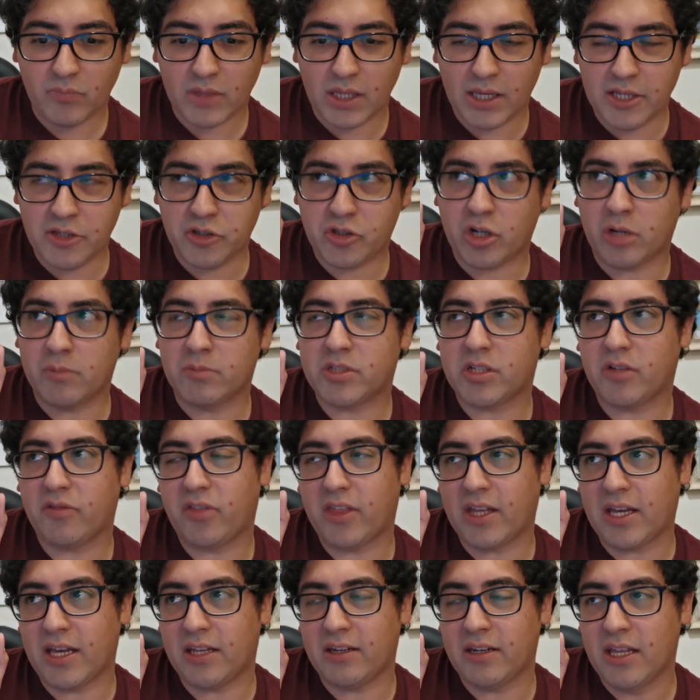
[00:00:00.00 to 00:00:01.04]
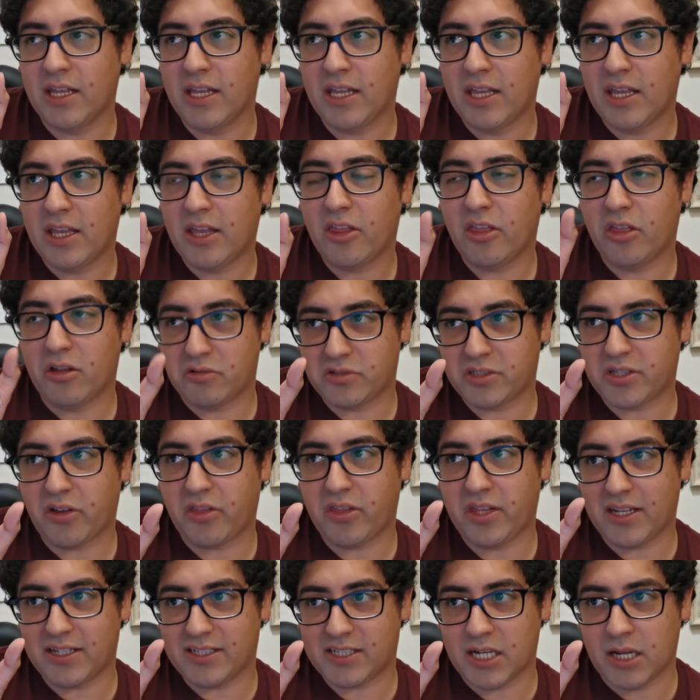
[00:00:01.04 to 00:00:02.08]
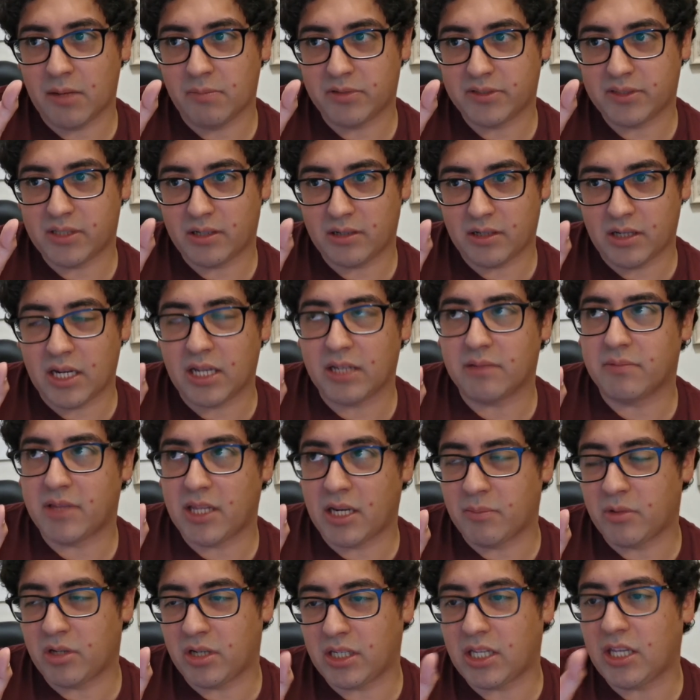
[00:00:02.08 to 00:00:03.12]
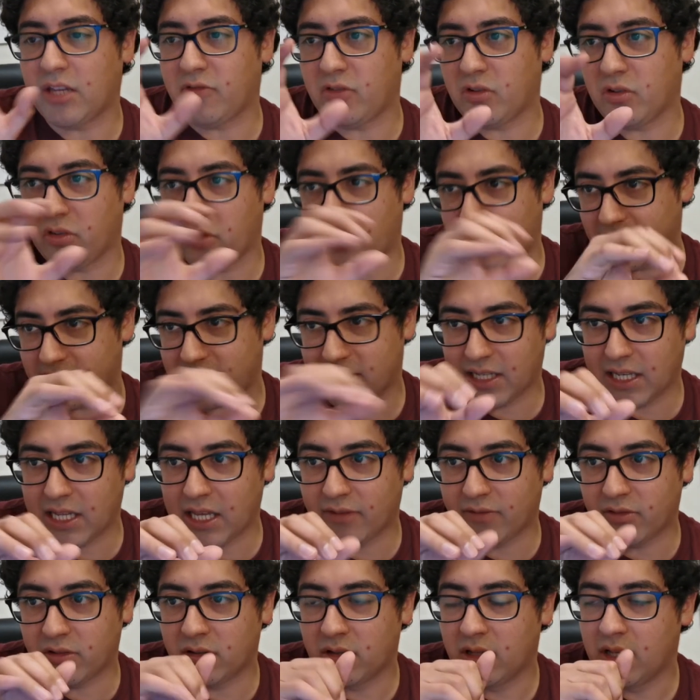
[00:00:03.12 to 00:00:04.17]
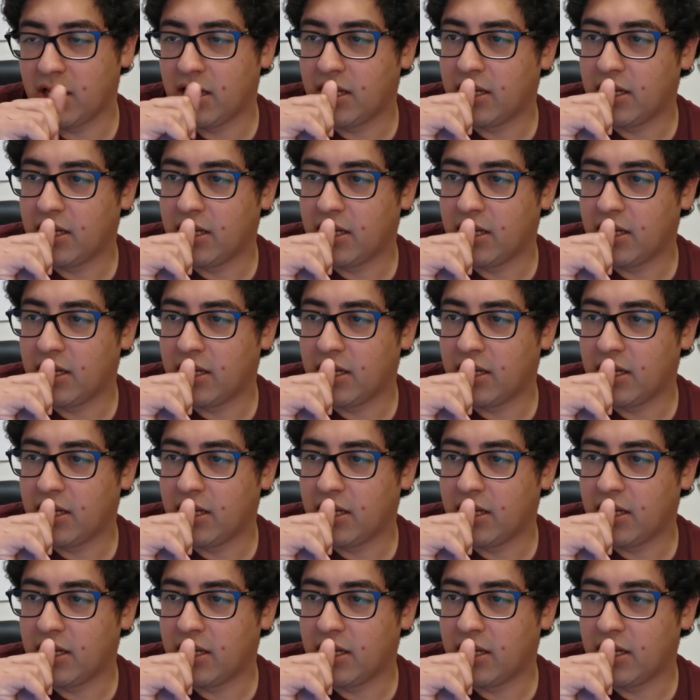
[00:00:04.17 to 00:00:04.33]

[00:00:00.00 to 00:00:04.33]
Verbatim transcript: in terms of that, those are the examples that are gonna that I'm gonna give you in this level.